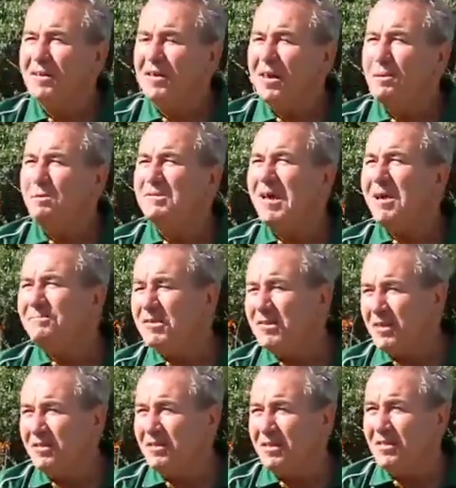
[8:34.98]
He was
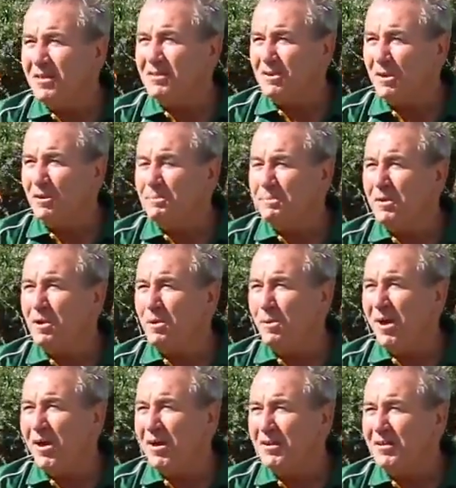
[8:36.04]
everything that this club
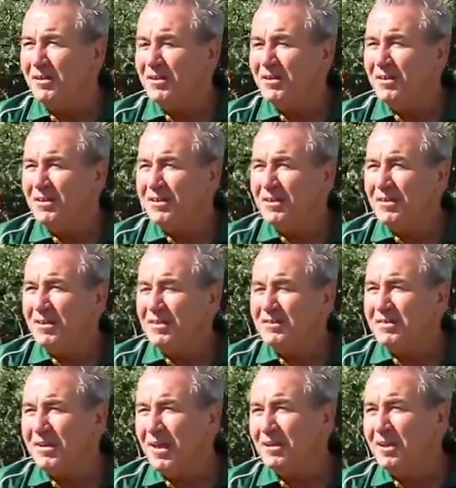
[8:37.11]
required. And
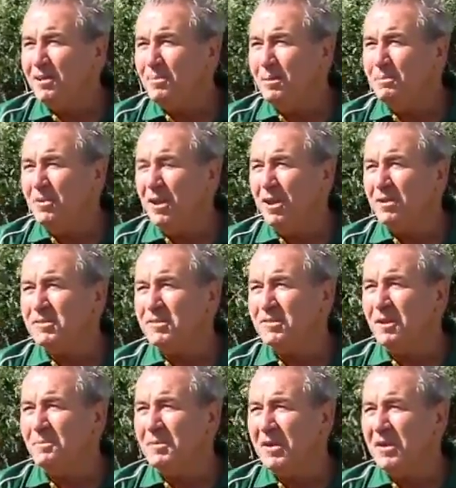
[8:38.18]
sadly, when we lost
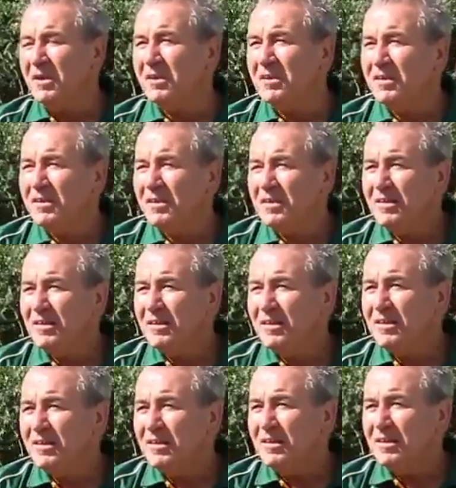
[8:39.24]
Tommy,
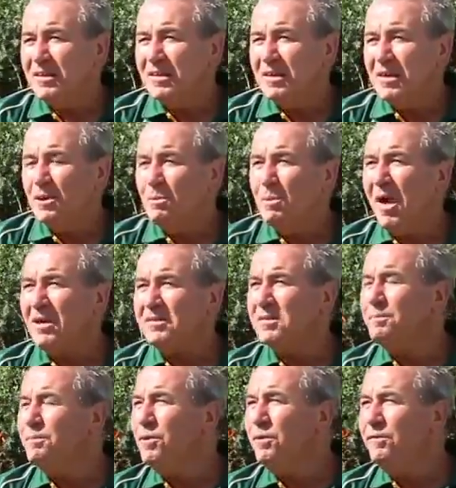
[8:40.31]
we had
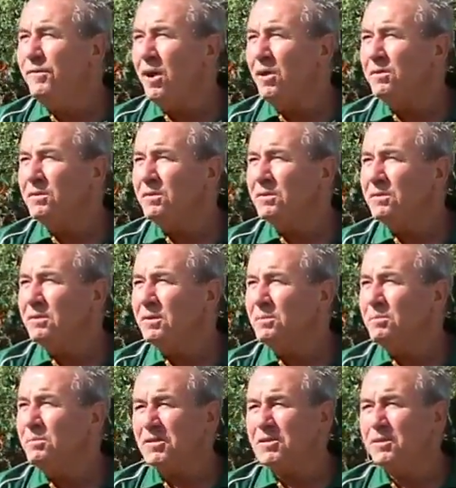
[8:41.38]
to move on.
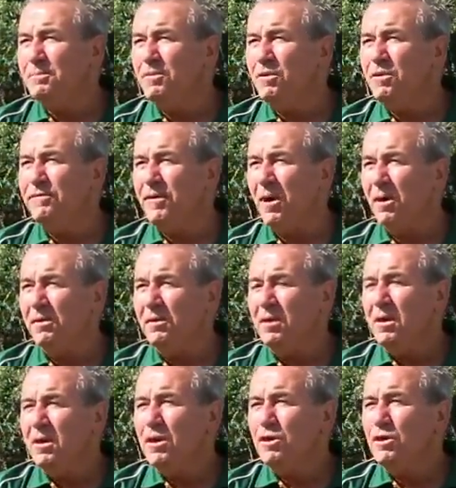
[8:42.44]
We had to move on
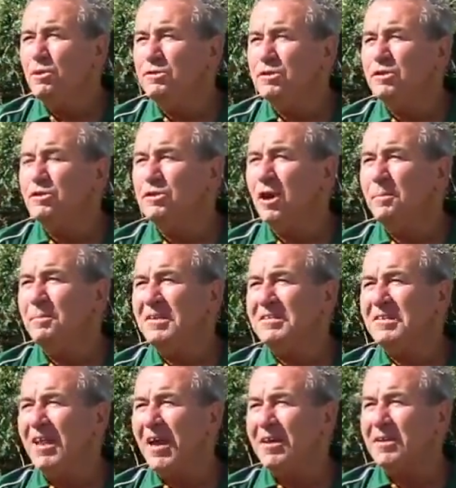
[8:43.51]
using
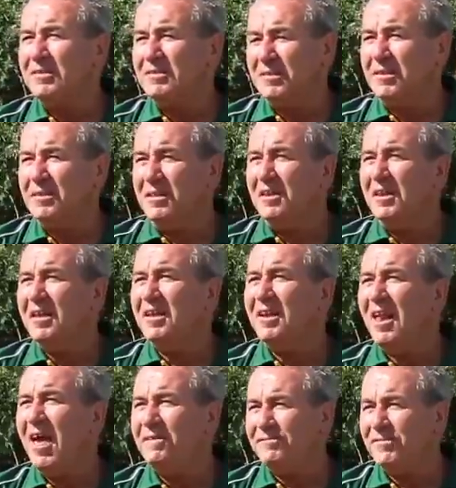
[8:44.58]
Tommy's legacy that he'd
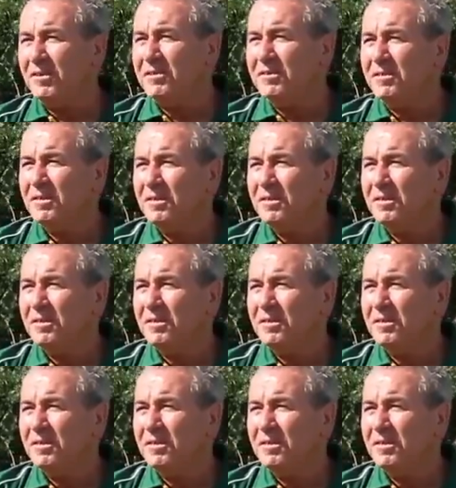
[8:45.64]
left us